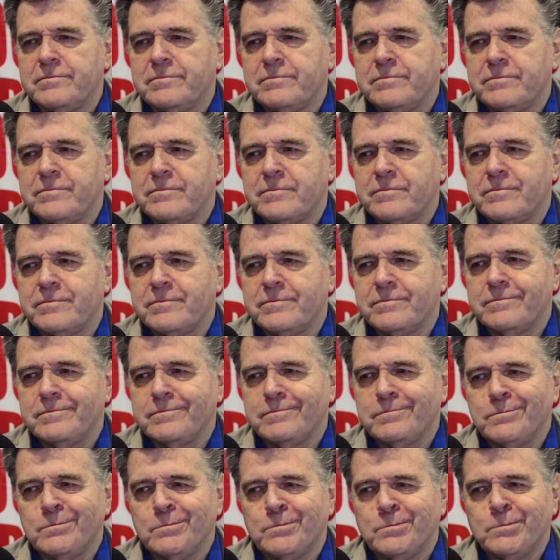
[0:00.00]

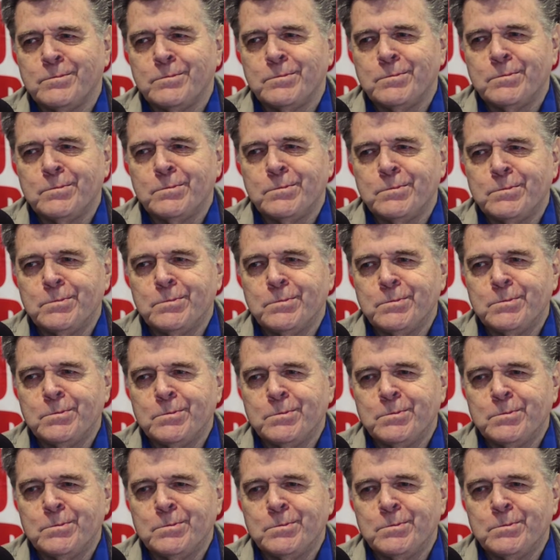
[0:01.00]
(silence)